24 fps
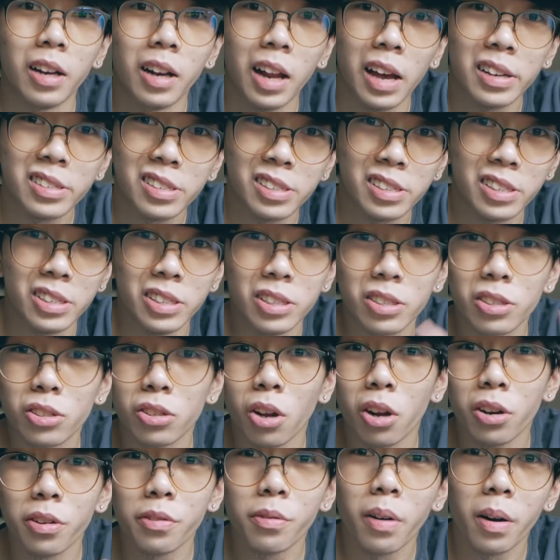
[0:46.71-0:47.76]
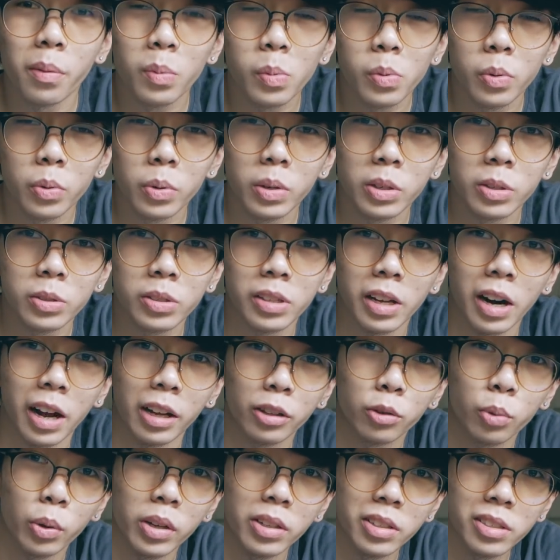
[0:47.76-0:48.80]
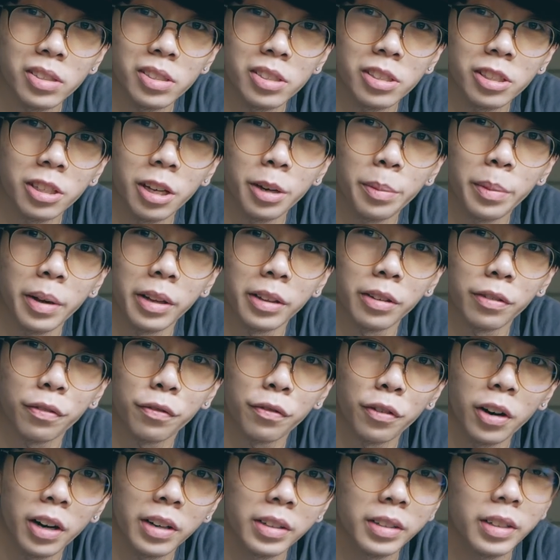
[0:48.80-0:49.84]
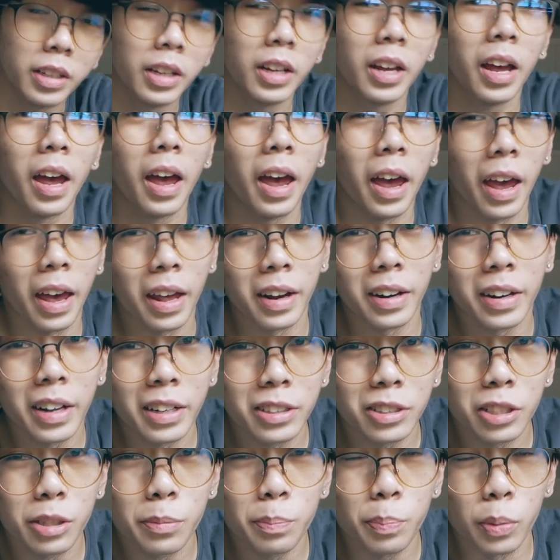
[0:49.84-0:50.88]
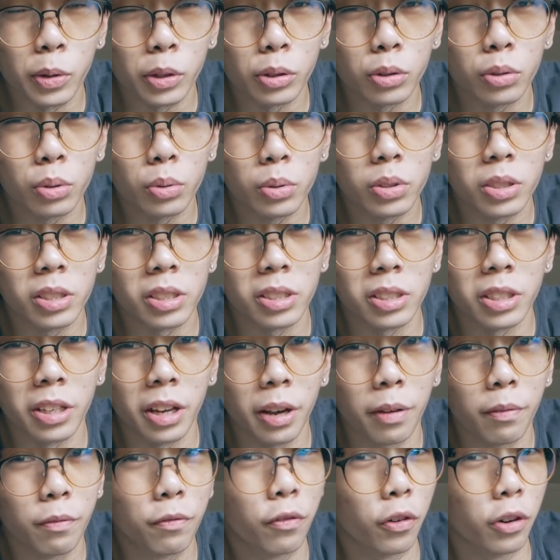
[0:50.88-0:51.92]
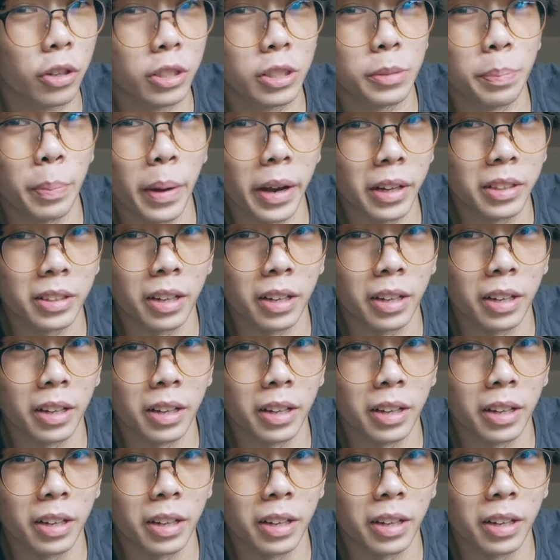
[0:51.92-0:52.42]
Lastly, solid rubber wheels that are 20 cm at the front and 19.2 cm for its back